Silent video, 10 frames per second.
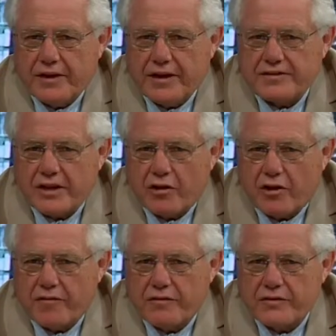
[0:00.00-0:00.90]
as I
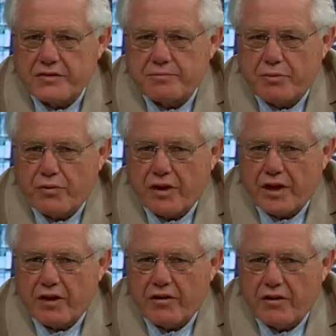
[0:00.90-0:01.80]
offer this
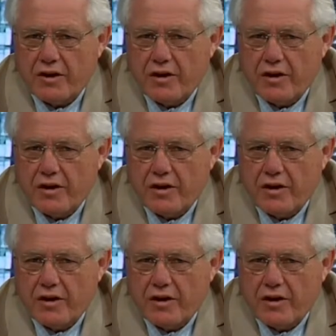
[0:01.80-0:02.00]
prayer,